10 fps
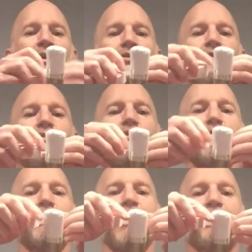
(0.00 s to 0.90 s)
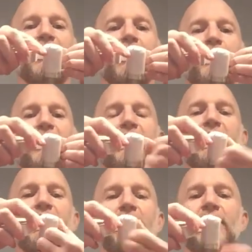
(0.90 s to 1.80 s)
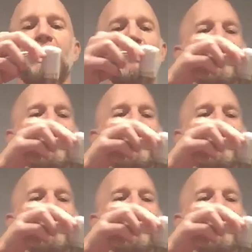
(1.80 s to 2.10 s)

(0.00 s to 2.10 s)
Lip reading: to do the wrapping up here.